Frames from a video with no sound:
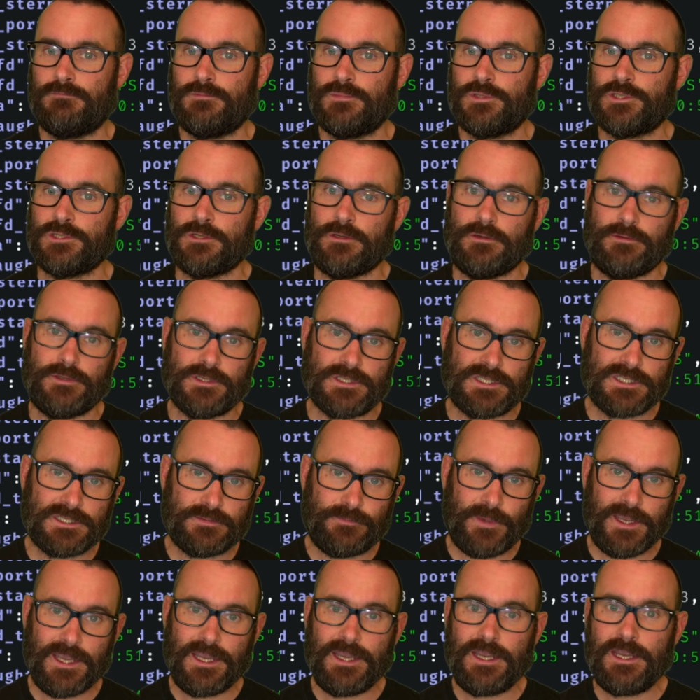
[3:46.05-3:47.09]
So the
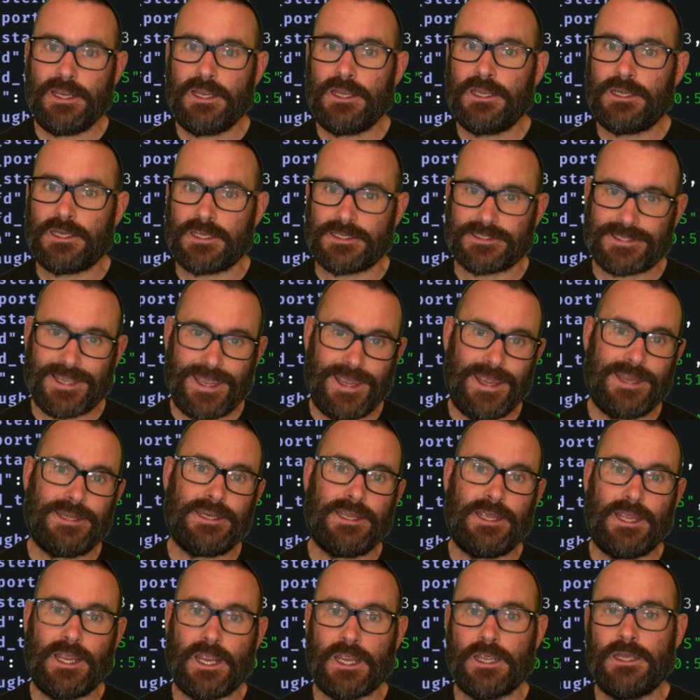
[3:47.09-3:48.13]
speed, its
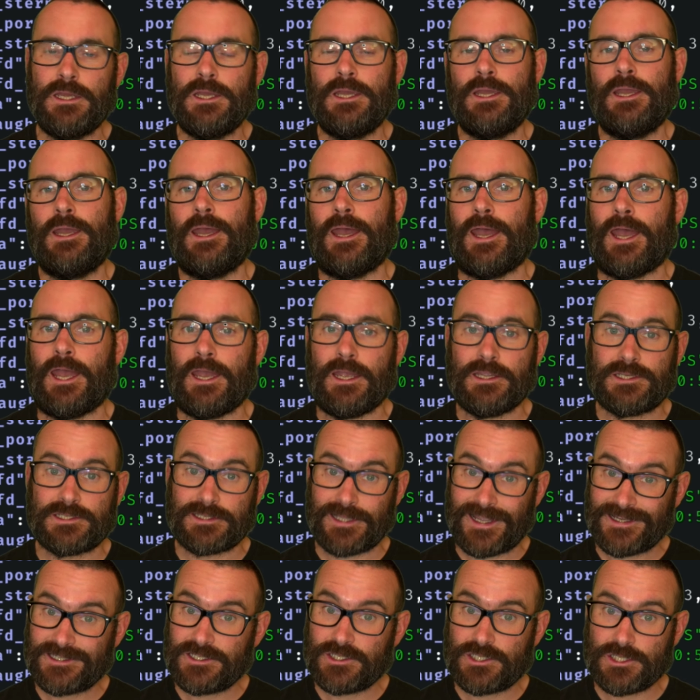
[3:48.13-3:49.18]
heading, uh, its
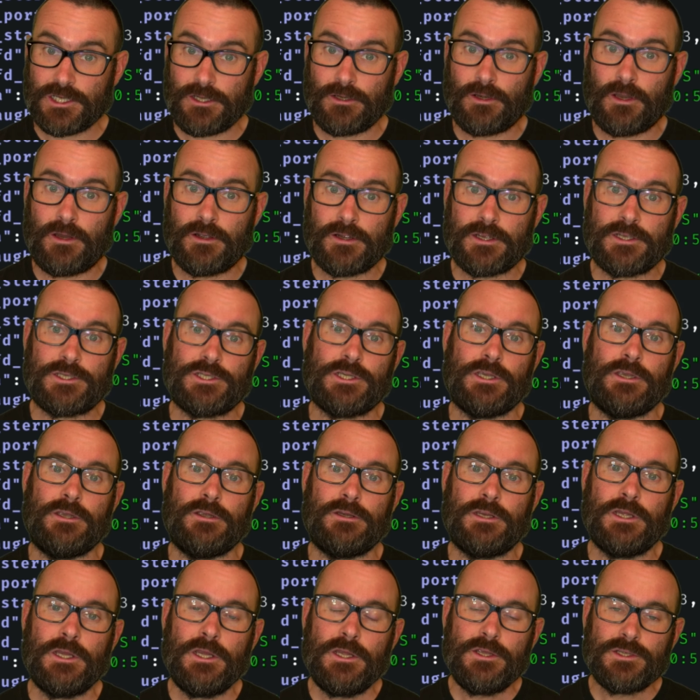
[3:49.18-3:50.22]
latitude,
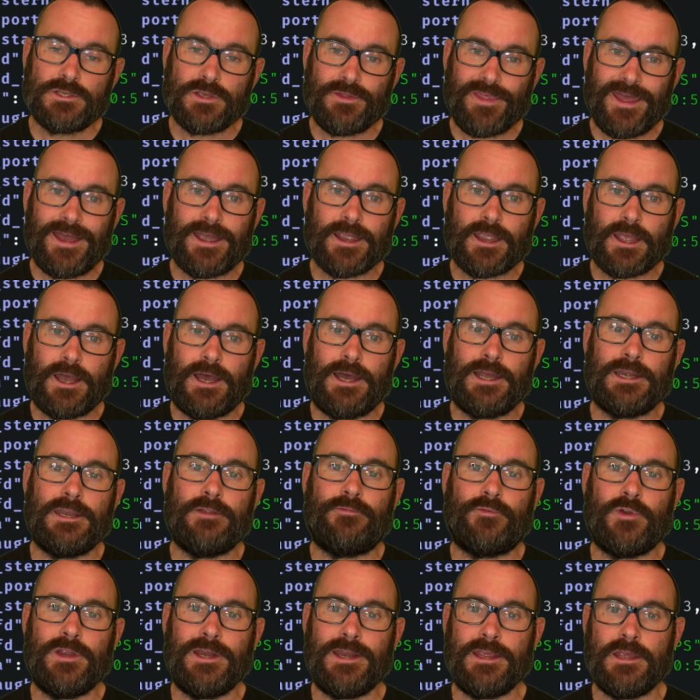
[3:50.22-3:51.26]
longitude, so that kind
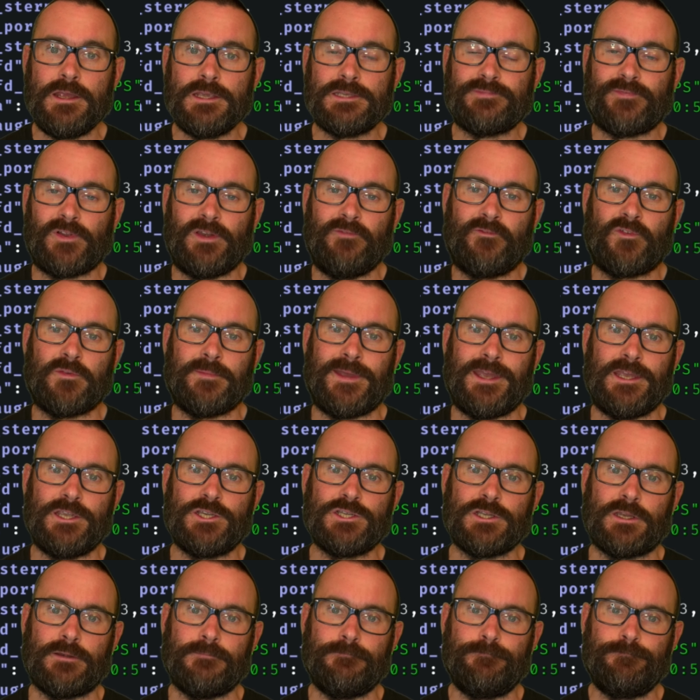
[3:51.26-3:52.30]
of really useful
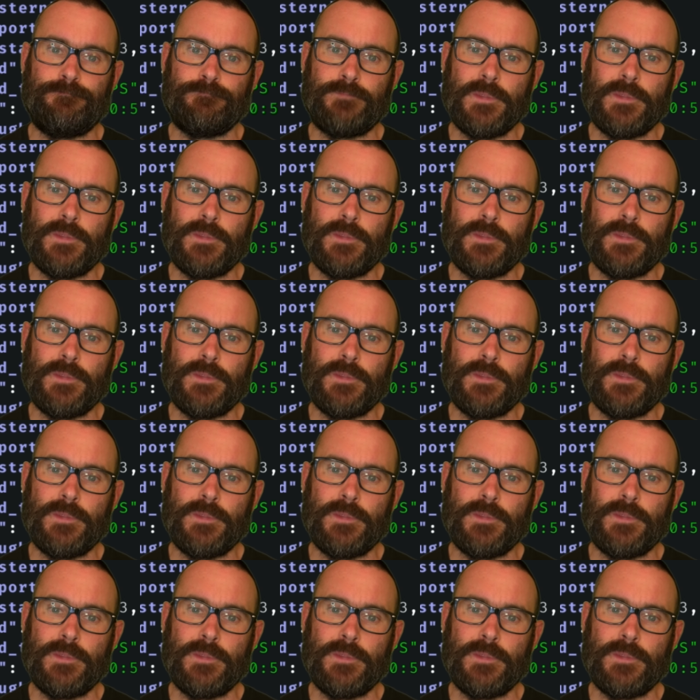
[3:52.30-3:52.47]
information.